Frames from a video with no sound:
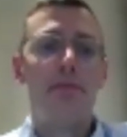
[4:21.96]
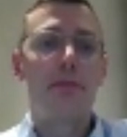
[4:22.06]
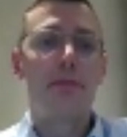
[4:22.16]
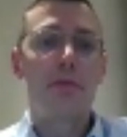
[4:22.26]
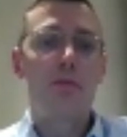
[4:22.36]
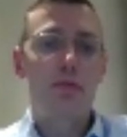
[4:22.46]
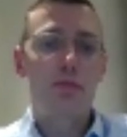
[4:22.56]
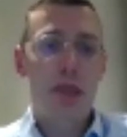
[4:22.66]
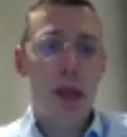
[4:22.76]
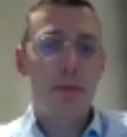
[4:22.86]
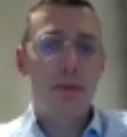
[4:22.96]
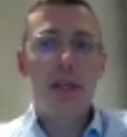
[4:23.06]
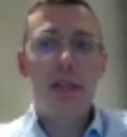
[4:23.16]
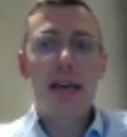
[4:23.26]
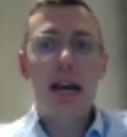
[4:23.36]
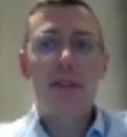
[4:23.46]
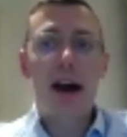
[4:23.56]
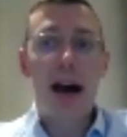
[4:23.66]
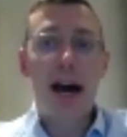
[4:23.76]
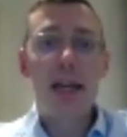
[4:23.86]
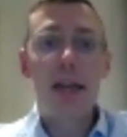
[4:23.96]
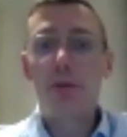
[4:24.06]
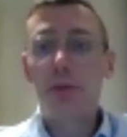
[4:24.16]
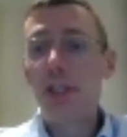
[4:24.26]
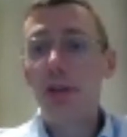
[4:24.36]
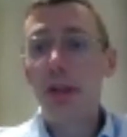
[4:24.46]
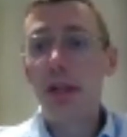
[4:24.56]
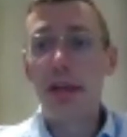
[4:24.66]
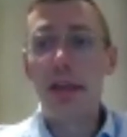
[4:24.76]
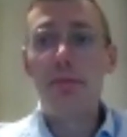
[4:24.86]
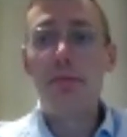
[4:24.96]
You need to have high reachability,